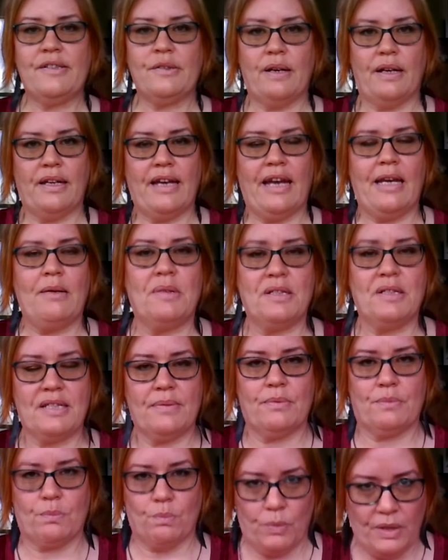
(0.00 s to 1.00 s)
So I
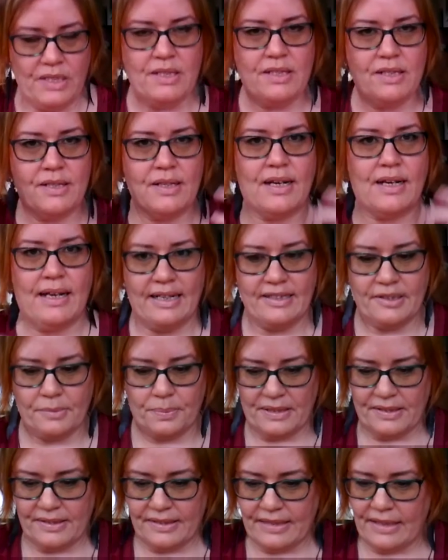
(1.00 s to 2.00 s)
went into
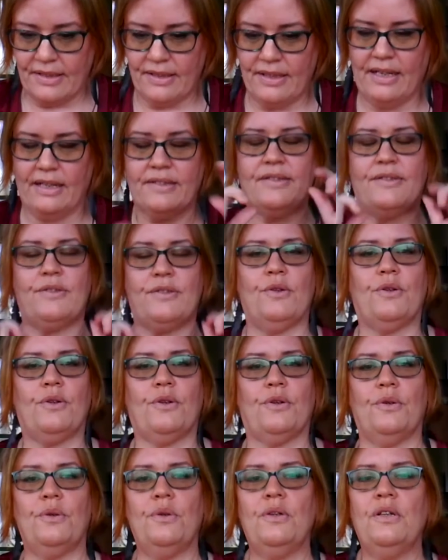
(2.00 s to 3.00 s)
class. We sat in our
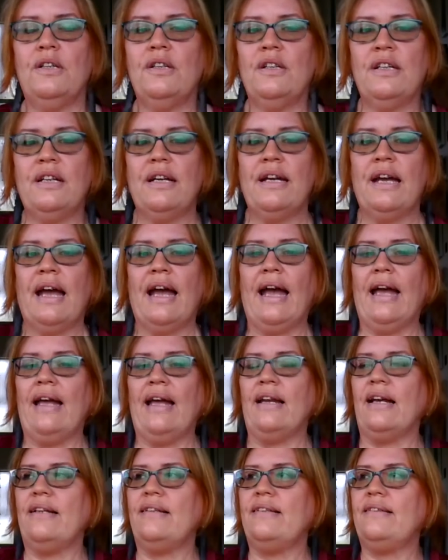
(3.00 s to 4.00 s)
circle,
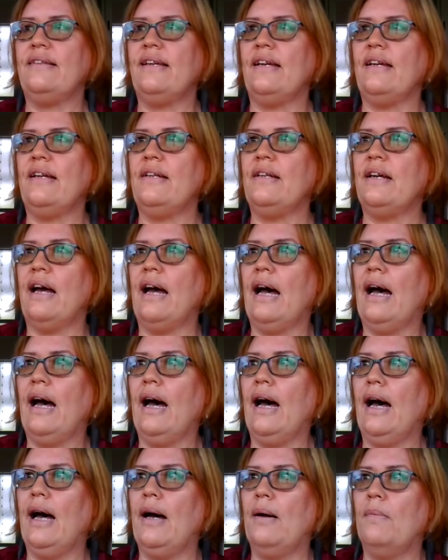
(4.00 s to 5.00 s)
and I said,
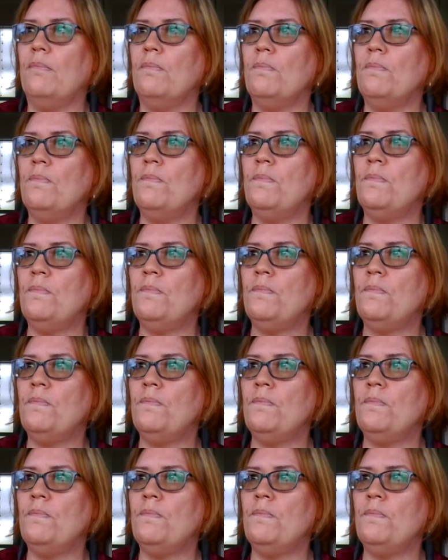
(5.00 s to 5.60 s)
I've